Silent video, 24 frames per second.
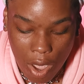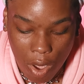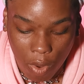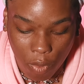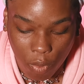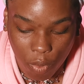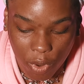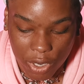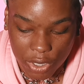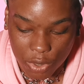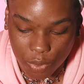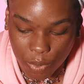
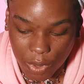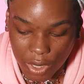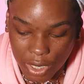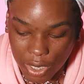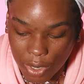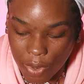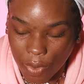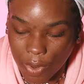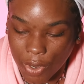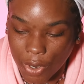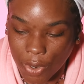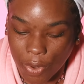what's really
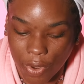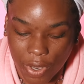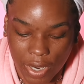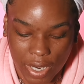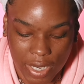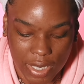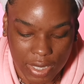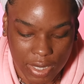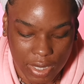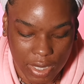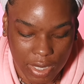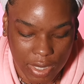going on
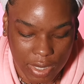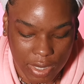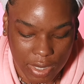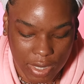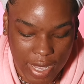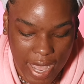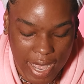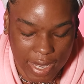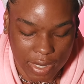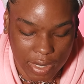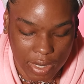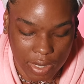is
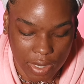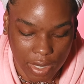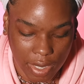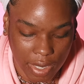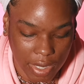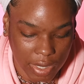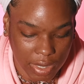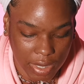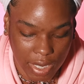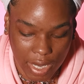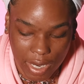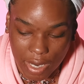this, as the
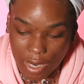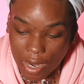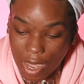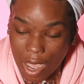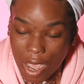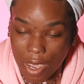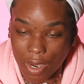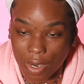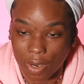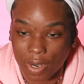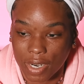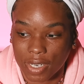sun is getting
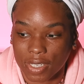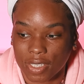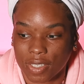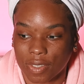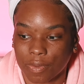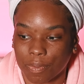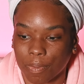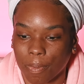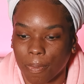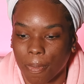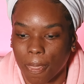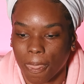hotter,
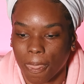it's